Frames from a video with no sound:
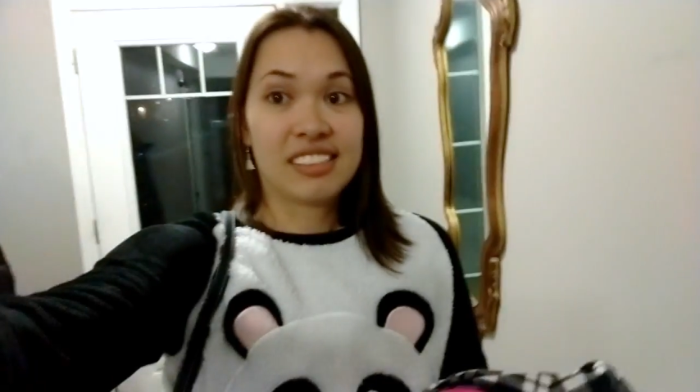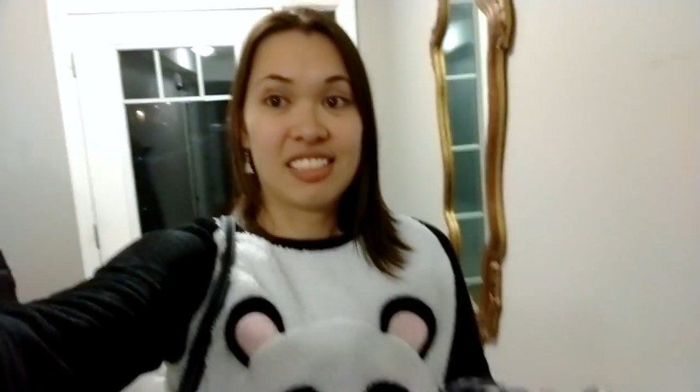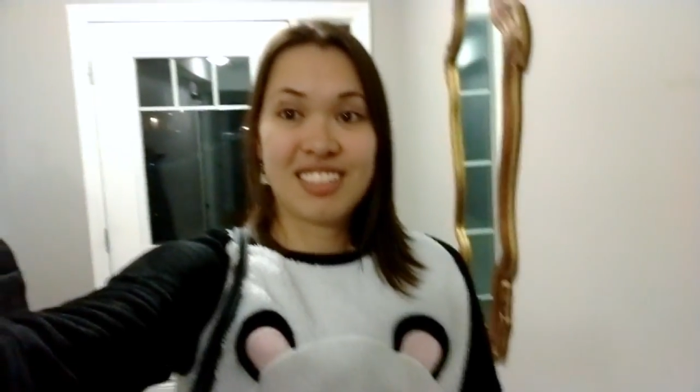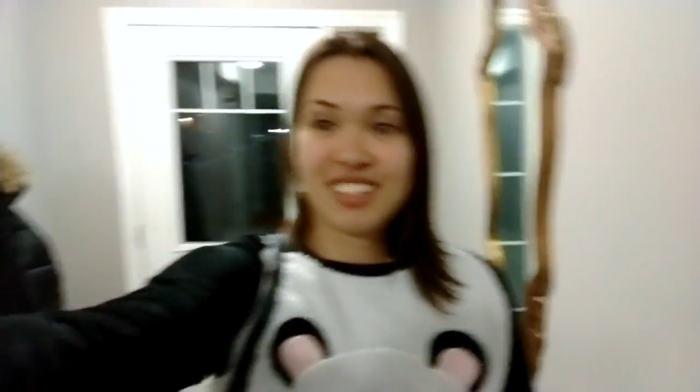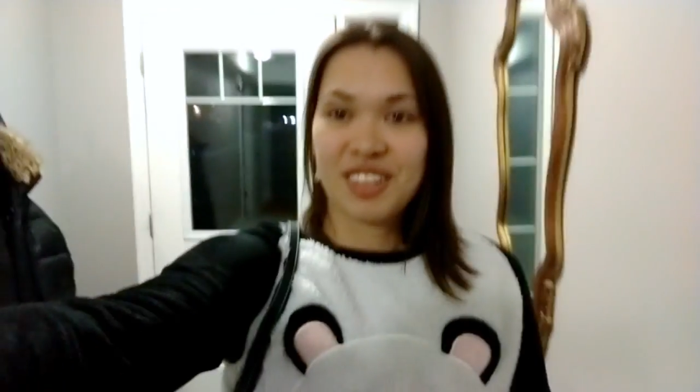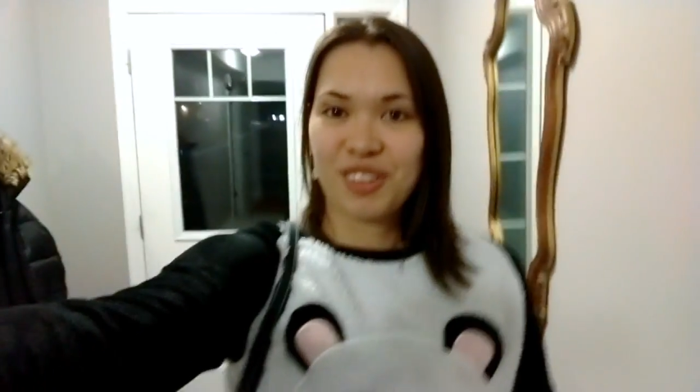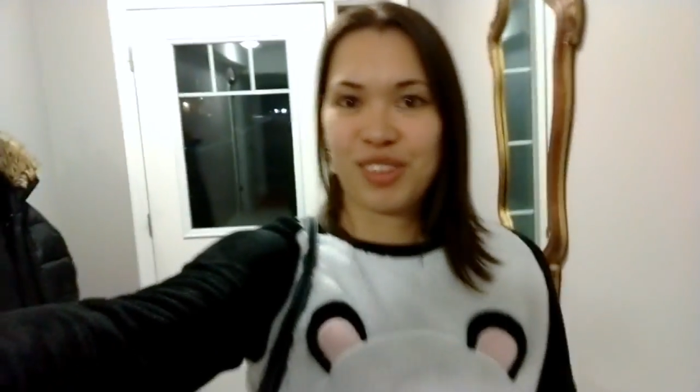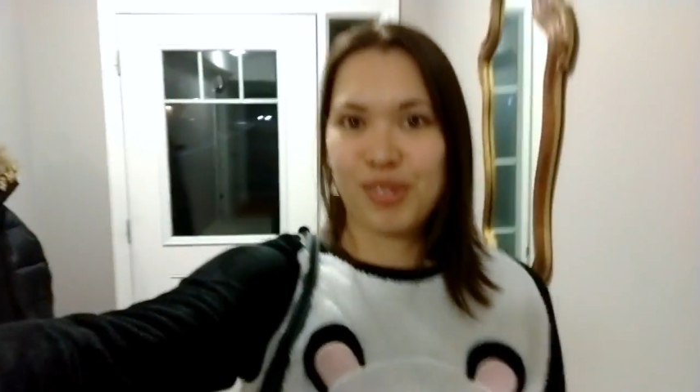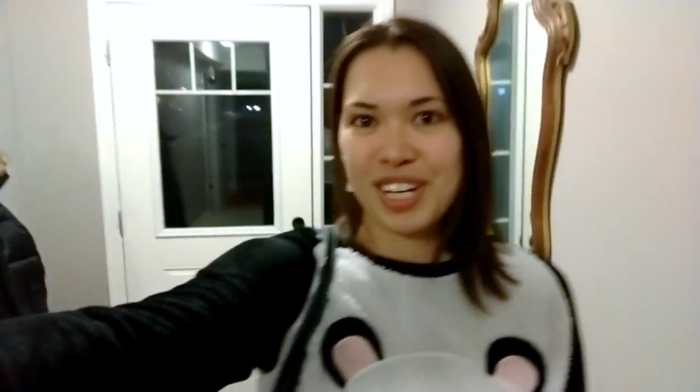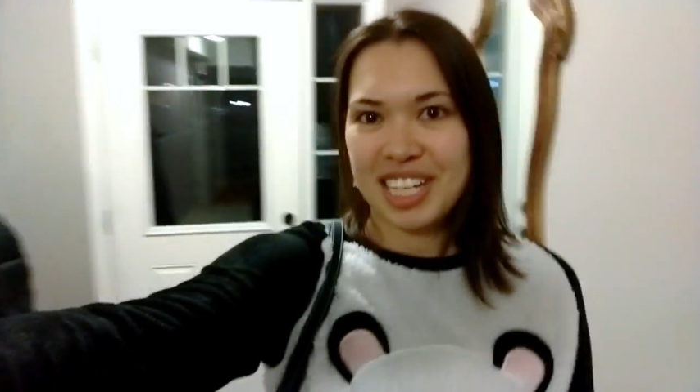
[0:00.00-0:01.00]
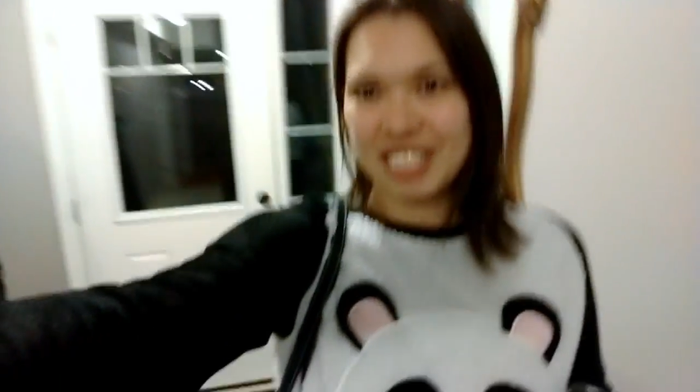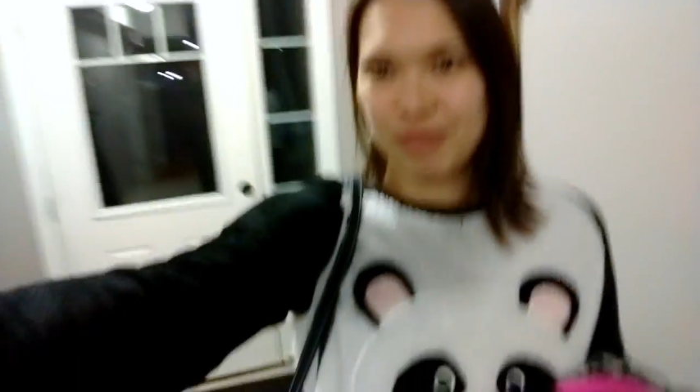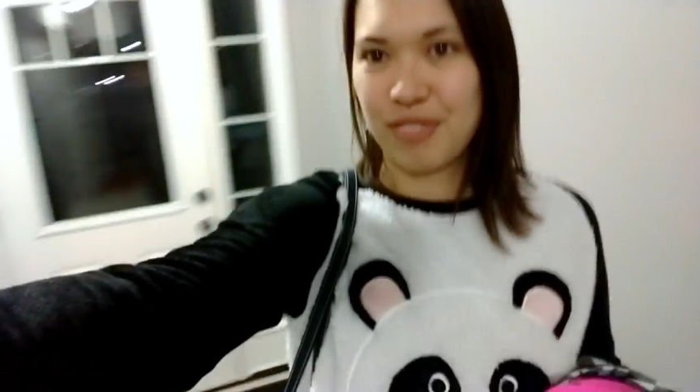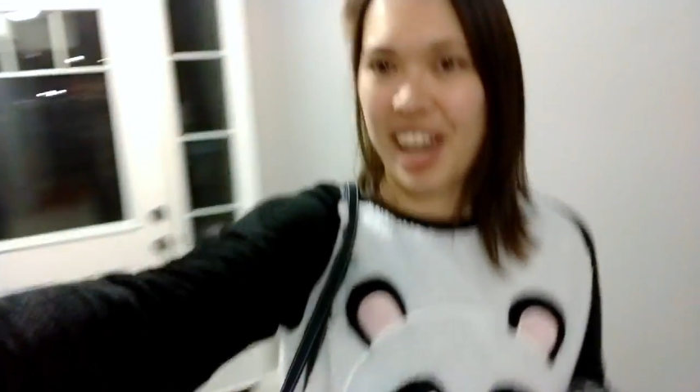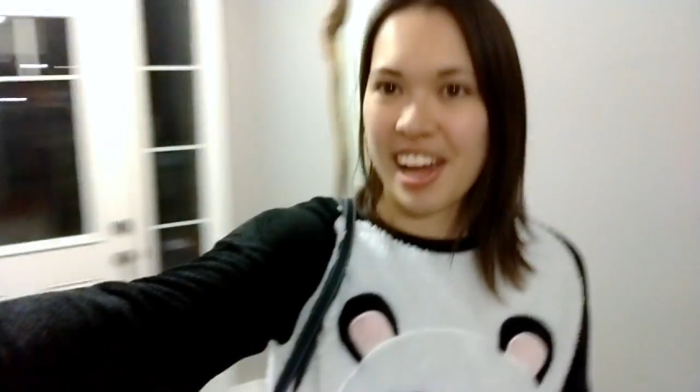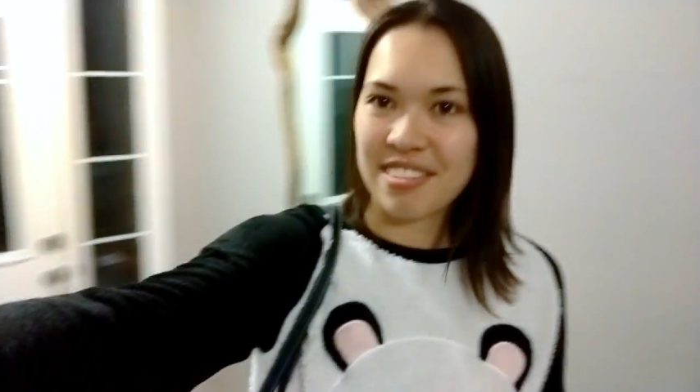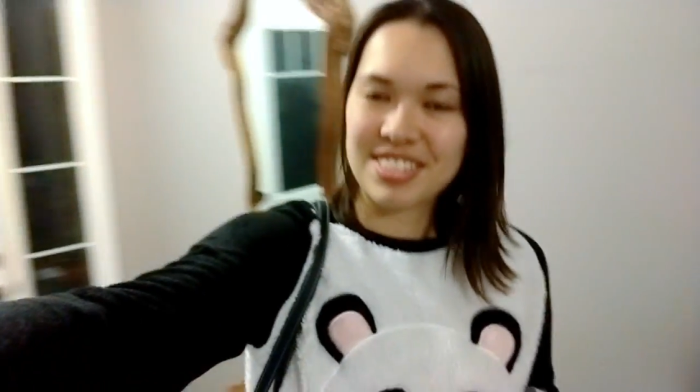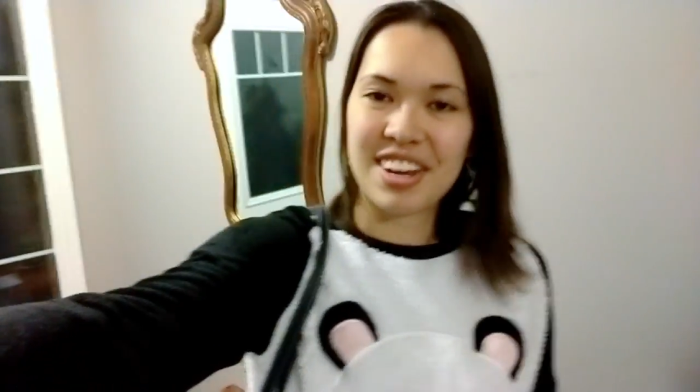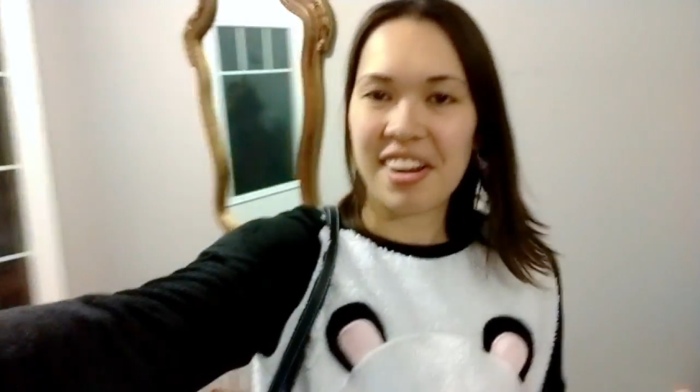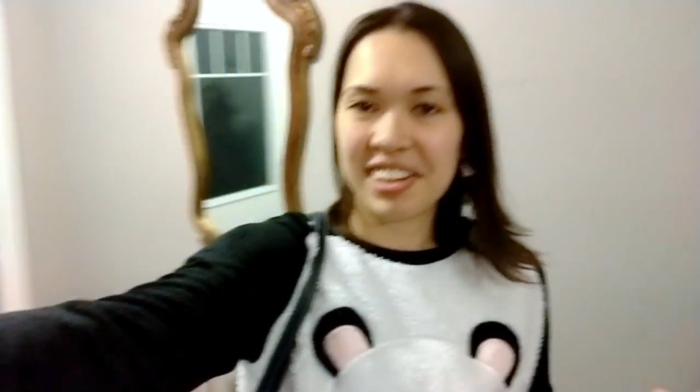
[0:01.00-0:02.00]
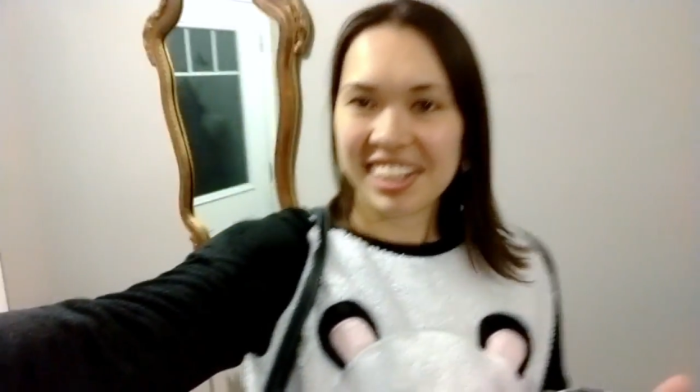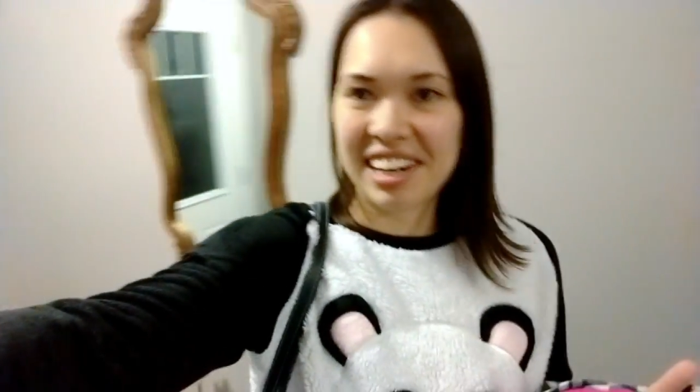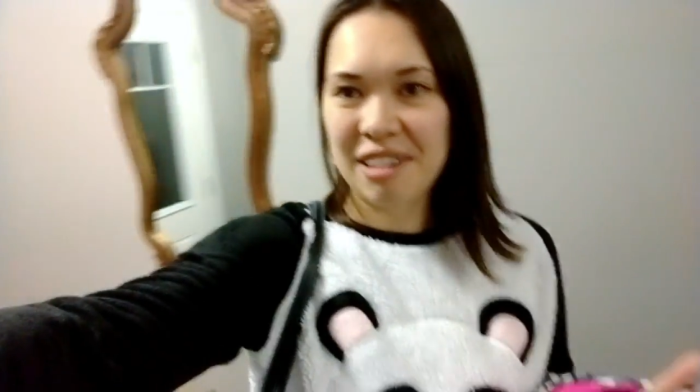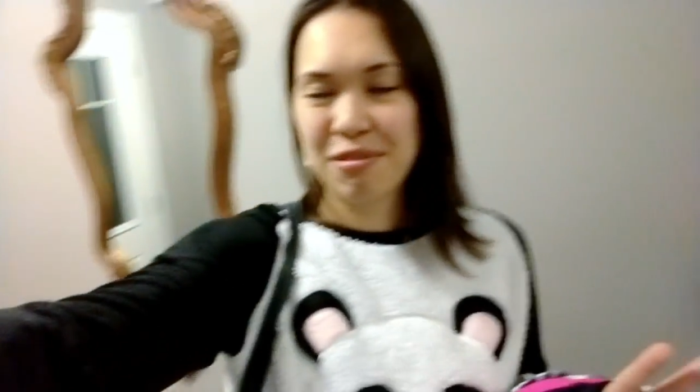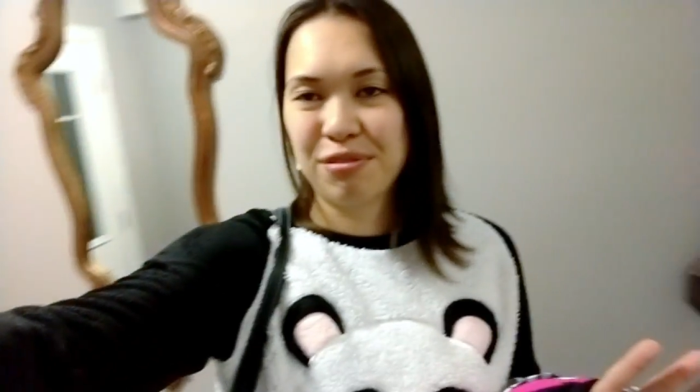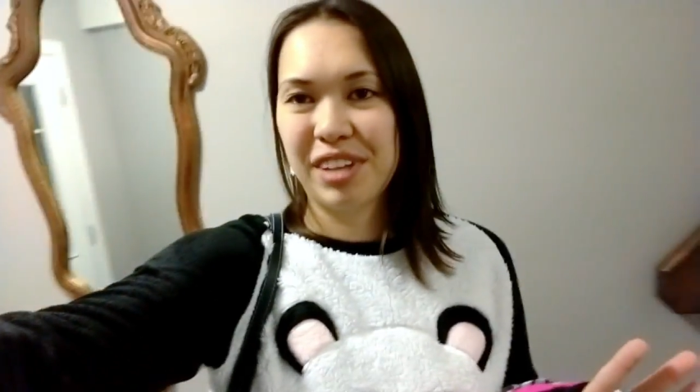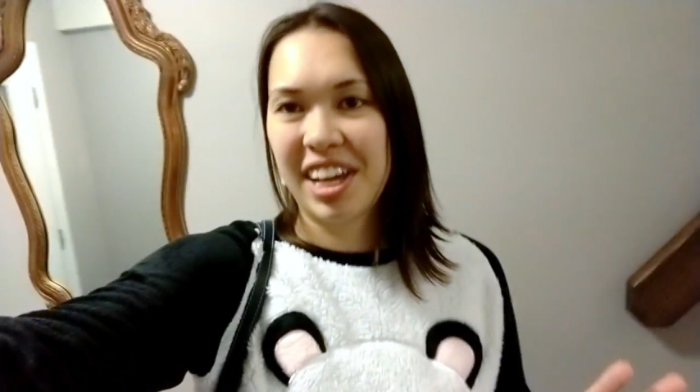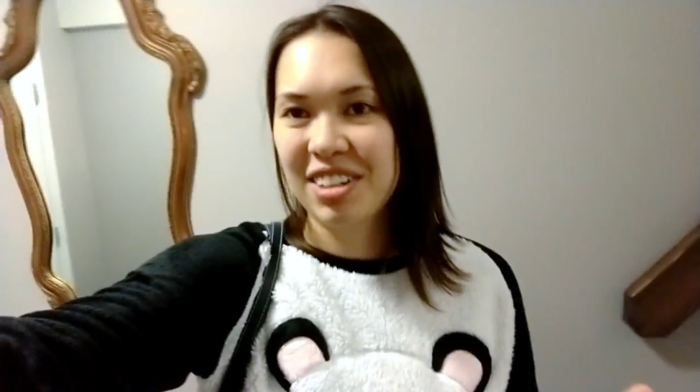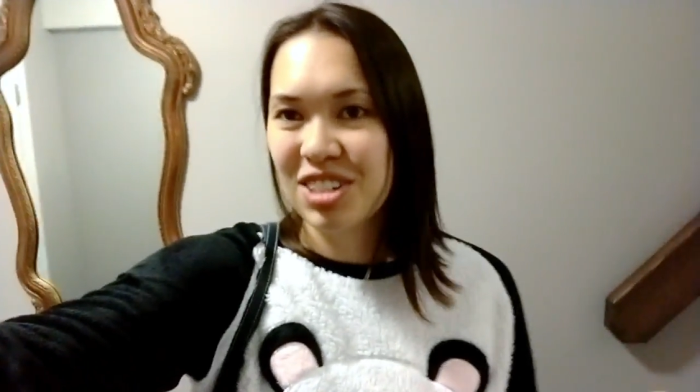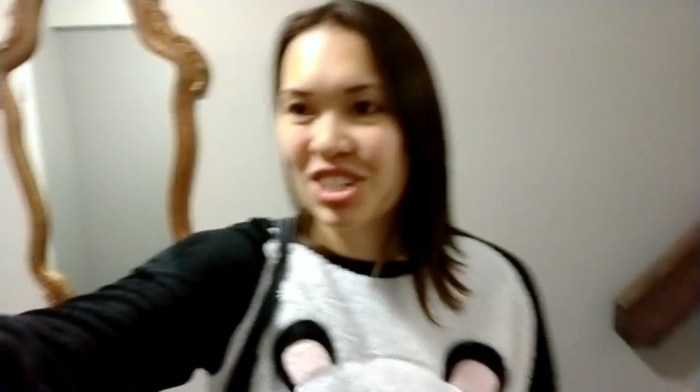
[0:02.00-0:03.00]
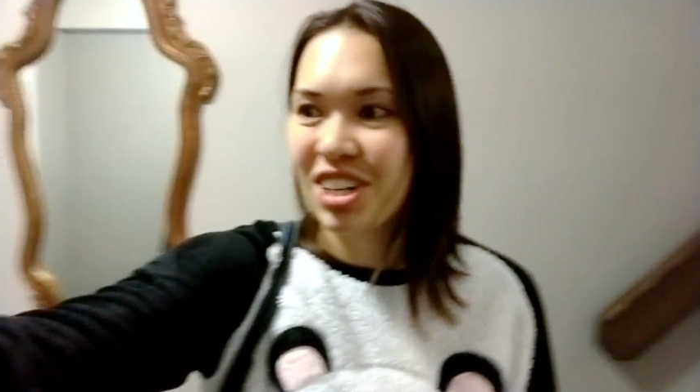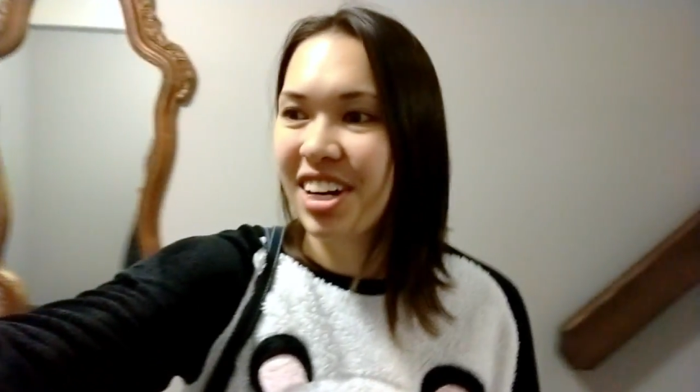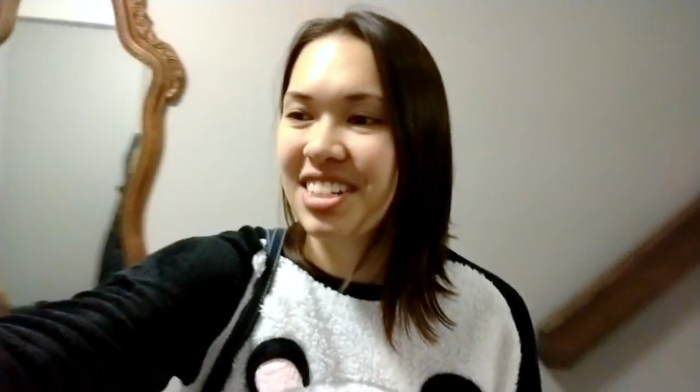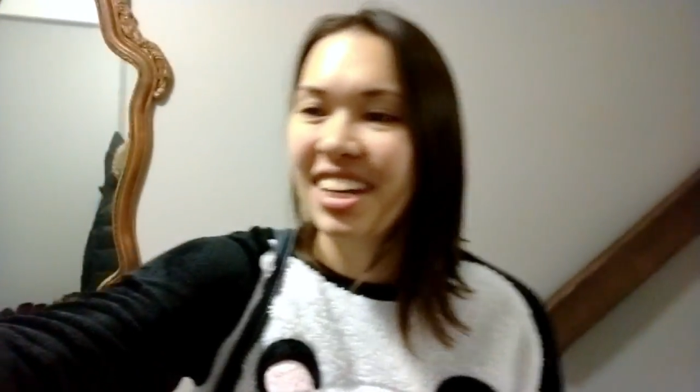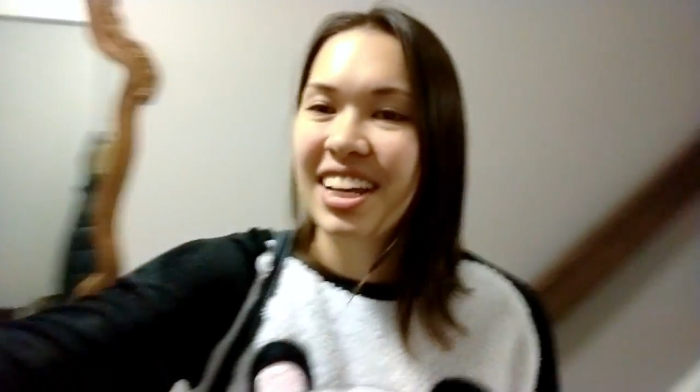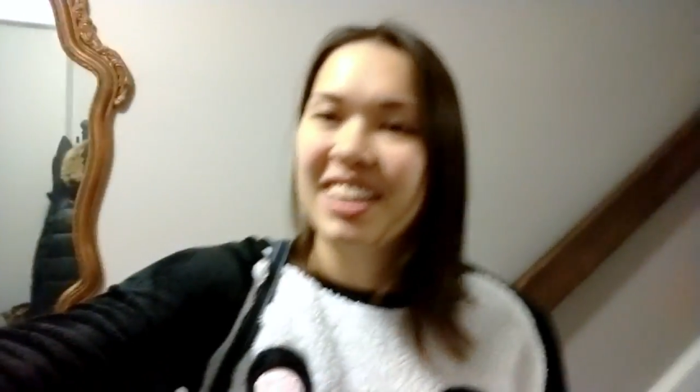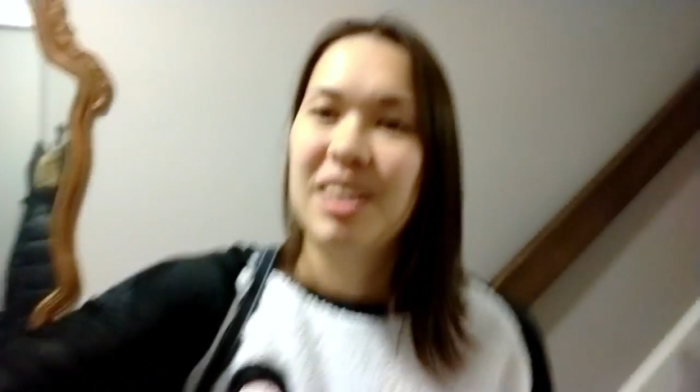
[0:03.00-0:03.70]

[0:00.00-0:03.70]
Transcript: $3 to $5 flannel shirt.